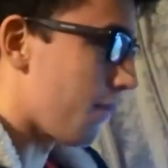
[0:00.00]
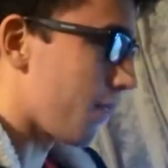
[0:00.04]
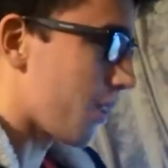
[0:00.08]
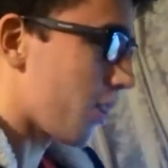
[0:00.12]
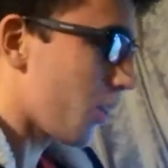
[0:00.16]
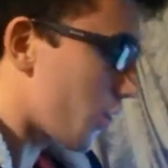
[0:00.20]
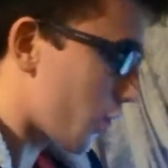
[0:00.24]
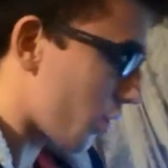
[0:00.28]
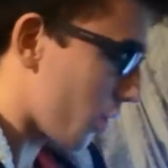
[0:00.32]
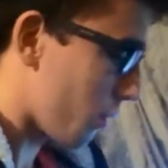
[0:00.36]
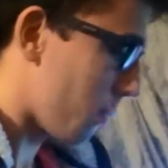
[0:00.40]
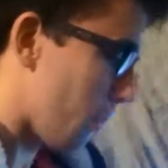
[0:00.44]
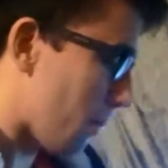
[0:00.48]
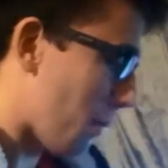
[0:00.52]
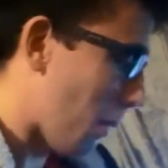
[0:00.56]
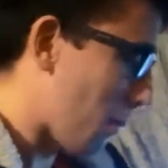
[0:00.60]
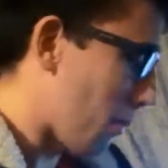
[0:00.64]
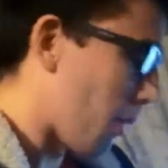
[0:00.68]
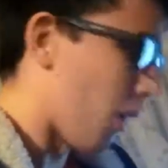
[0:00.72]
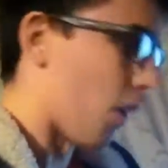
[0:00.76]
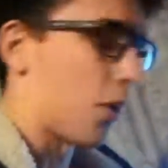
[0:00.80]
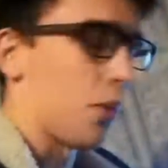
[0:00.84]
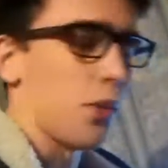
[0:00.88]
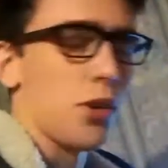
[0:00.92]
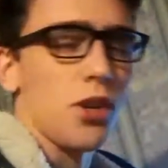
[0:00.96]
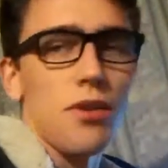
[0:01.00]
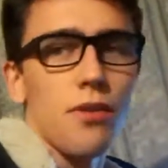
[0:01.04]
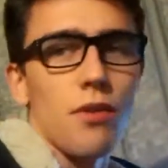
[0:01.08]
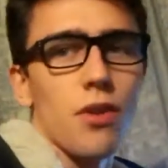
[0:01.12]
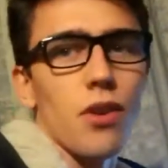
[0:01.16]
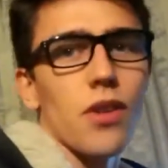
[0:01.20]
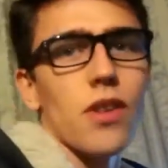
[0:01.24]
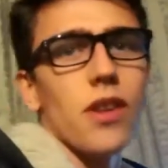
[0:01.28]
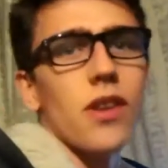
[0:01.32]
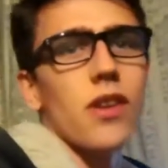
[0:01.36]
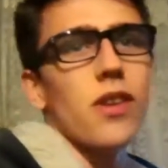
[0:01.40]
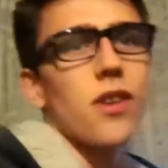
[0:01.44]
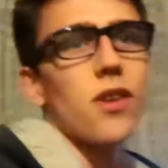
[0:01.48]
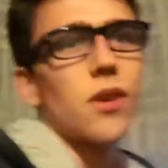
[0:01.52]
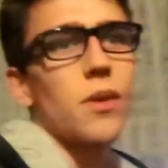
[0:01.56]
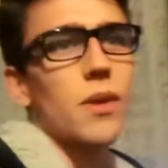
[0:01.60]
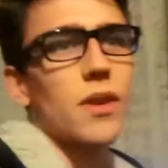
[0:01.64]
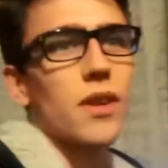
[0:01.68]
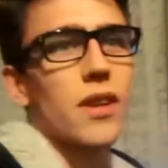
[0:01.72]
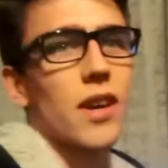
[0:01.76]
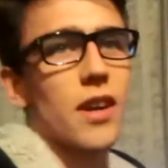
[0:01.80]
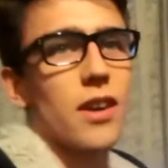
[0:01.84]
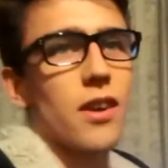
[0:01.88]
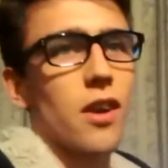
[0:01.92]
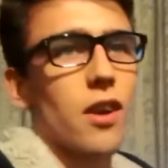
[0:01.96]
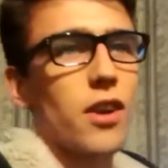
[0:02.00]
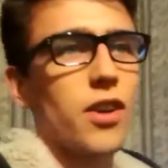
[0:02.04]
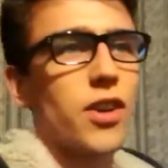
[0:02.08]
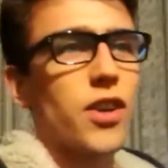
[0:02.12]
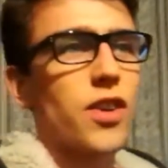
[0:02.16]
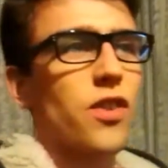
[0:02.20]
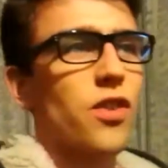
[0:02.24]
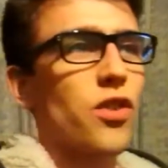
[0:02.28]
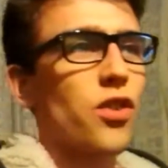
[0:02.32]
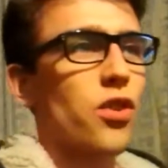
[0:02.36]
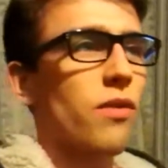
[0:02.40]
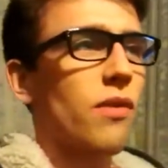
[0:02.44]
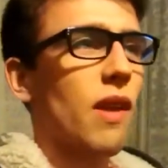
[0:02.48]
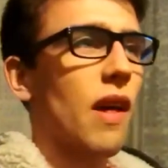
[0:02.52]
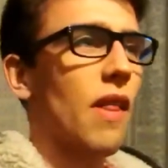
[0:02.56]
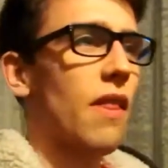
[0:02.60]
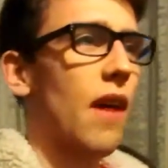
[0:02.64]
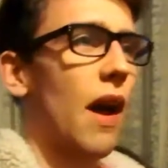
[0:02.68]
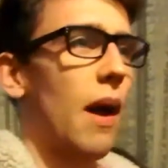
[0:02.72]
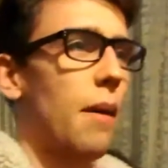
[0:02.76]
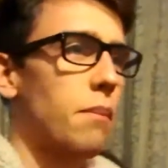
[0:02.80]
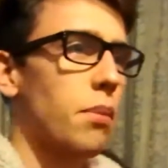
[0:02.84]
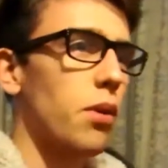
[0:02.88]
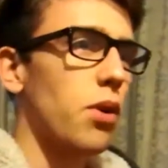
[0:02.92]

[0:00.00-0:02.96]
YouTube and my blog, which have nothing to do with technologies and stuff like that.